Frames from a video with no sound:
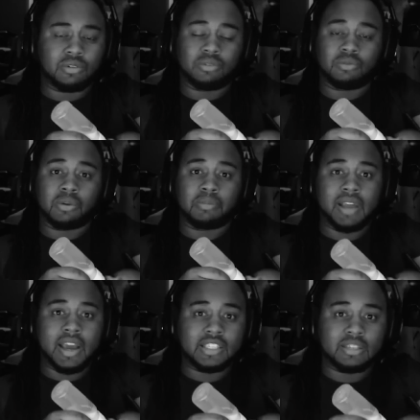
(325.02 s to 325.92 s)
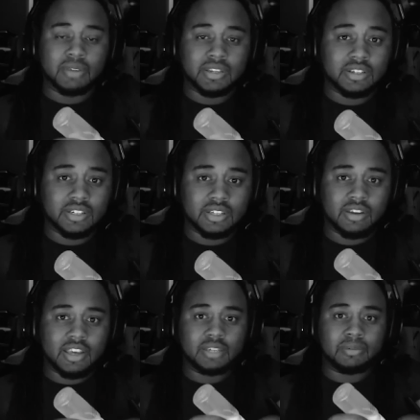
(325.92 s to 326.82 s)
replying to messages on
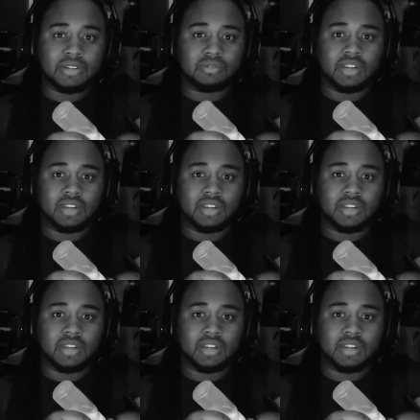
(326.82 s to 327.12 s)
Xbox One.